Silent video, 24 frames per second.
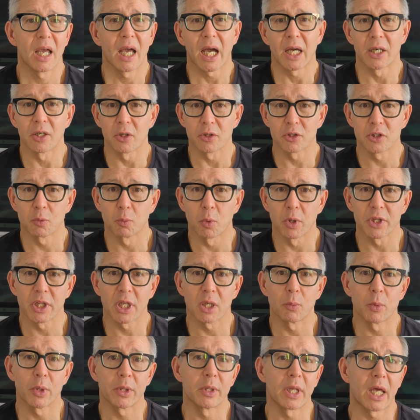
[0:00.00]
and also one
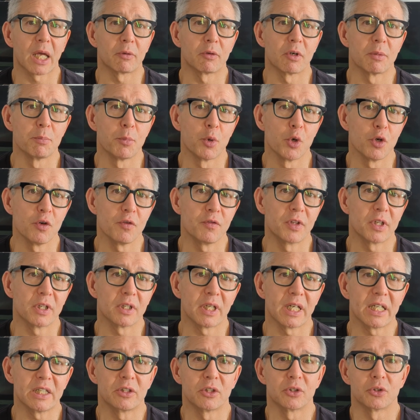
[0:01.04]
that would then remove the
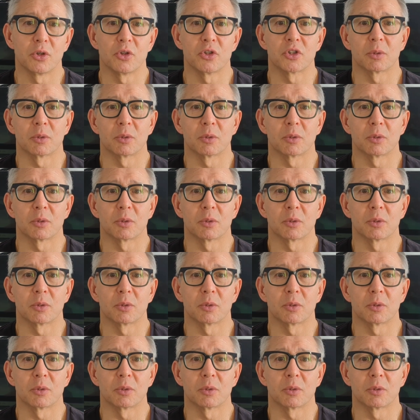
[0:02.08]
need to do